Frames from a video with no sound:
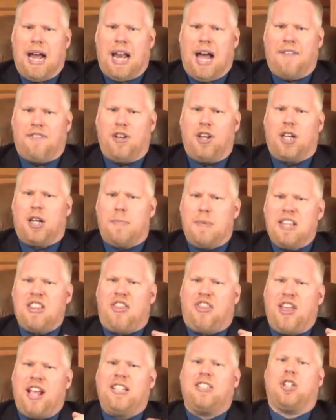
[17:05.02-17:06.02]
life. They're going to be the
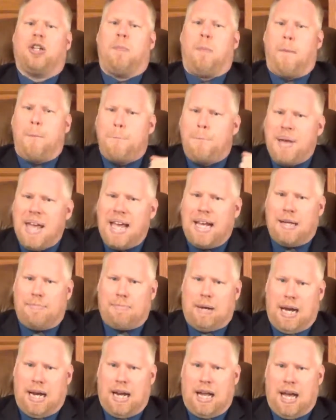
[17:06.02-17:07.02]
things that are big in
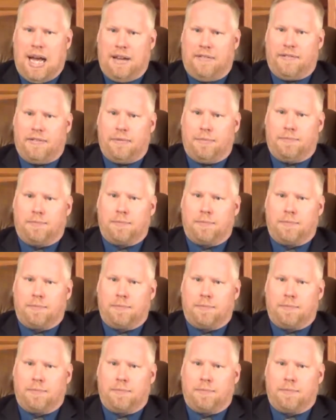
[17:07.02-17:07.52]
my life.